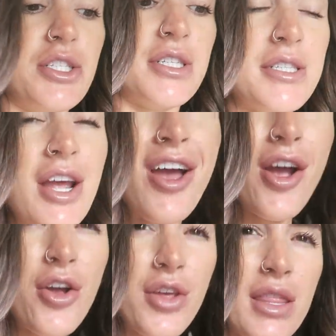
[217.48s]
it's just
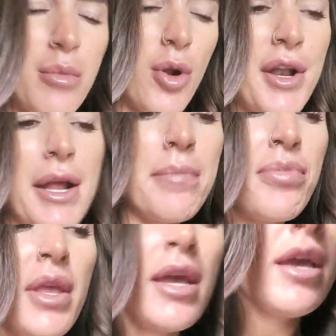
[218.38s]
early in the
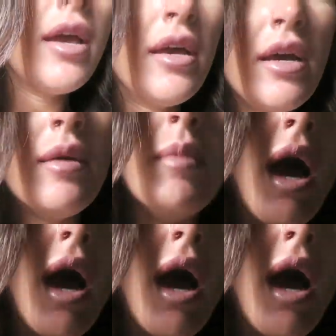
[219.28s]
morning, I'm